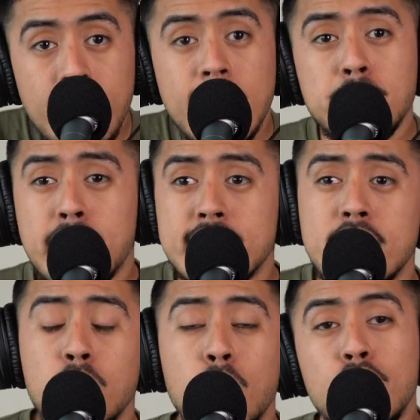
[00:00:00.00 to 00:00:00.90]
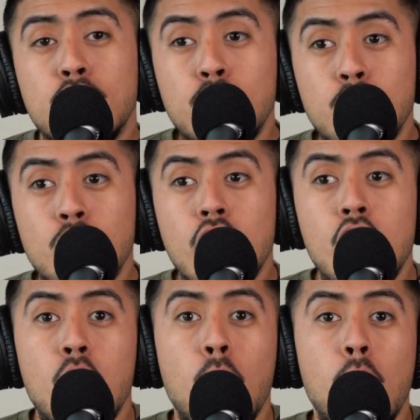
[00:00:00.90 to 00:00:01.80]
is because then what do you do
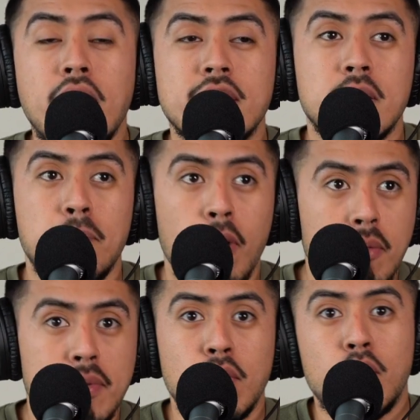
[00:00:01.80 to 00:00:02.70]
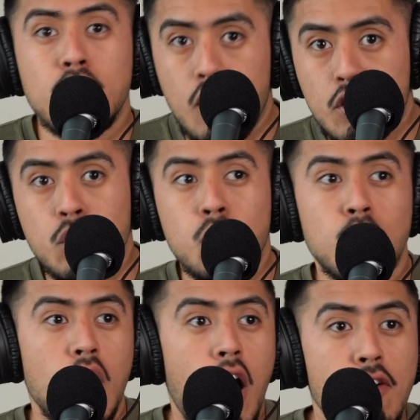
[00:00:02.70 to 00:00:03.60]
when it's an apartment or condo
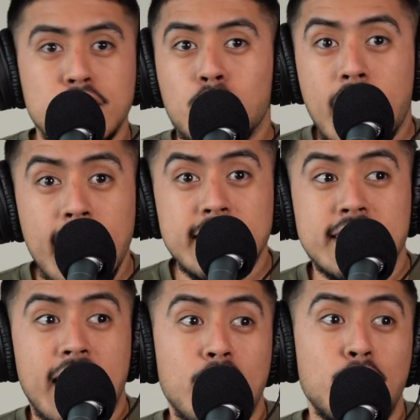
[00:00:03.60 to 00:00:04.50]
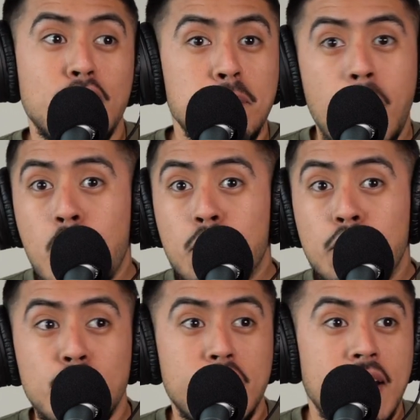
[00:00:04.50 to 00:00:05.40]
or office location and you need power?
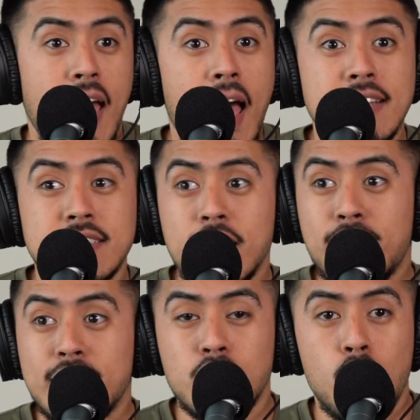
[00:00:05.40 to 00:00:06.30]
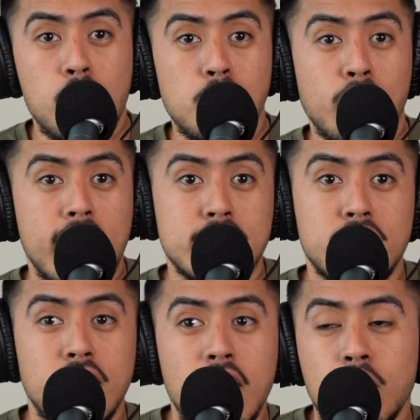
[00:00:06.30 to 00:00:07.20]
You didn't ask if it's a home location
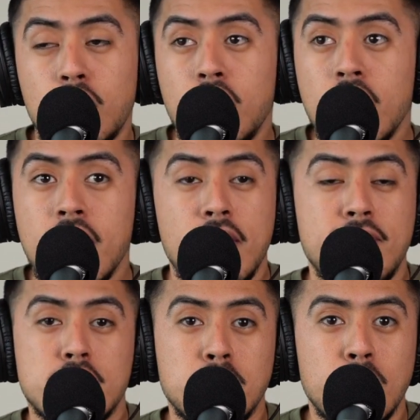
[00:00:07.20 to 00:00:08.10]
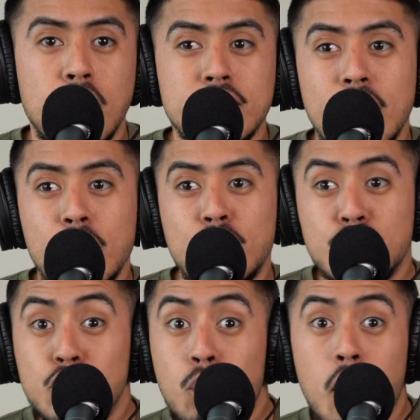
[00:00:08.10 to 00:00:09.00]
or not, or if it's somewhere else, and you
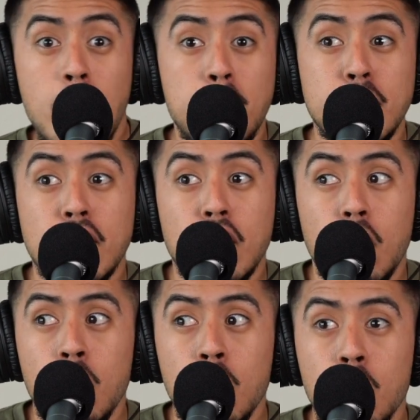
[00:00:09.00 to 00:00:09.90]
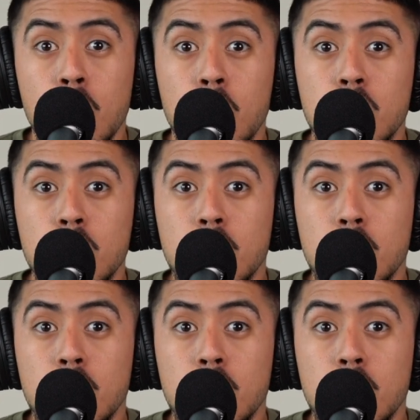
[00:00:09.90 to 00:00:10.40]
show up and you're like, oh,